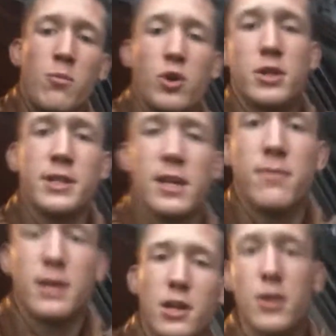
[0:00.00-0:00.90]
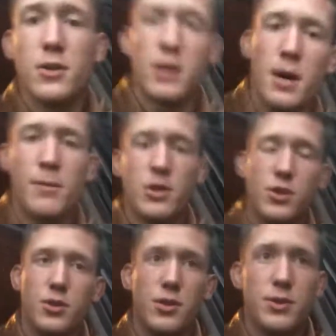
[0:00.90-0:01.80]
working on that video. I'm gonna
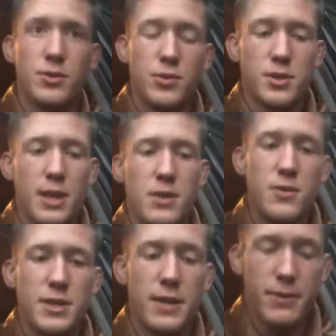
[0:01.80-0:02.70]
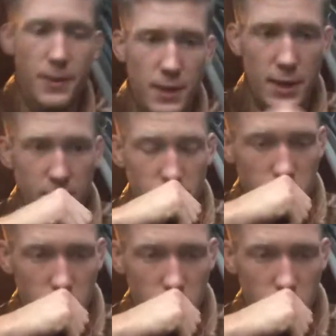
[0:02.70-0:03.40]
show you all the tools I use and everything.